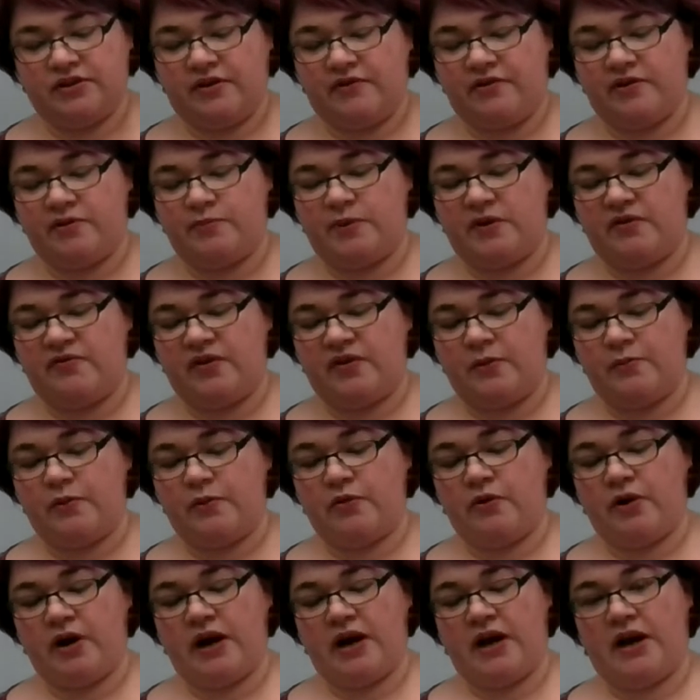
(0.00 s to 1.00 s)
that would be
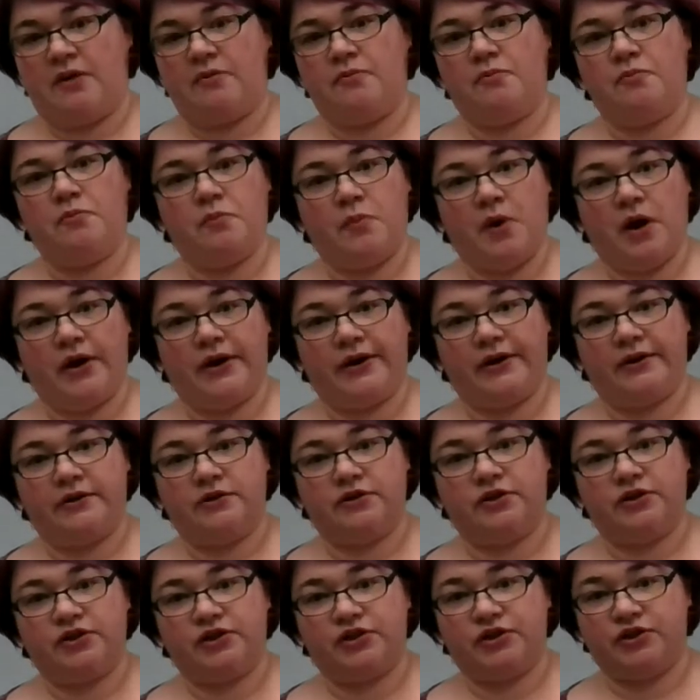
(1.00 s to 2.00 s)
February,
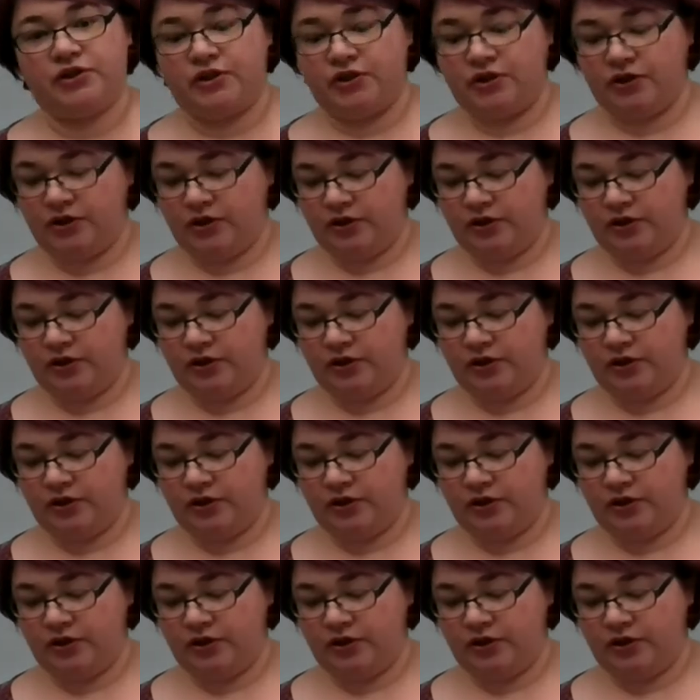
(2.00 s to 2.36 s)
March,